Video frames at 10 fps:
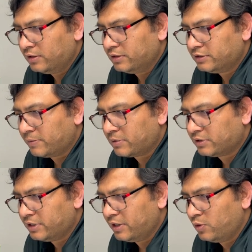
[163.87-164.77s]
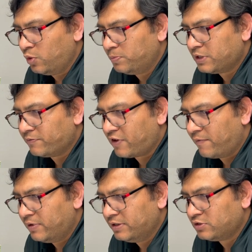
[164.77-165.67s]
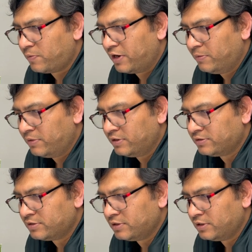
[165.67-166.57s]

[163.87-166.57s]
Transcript: Chapter 3 groups and families of elements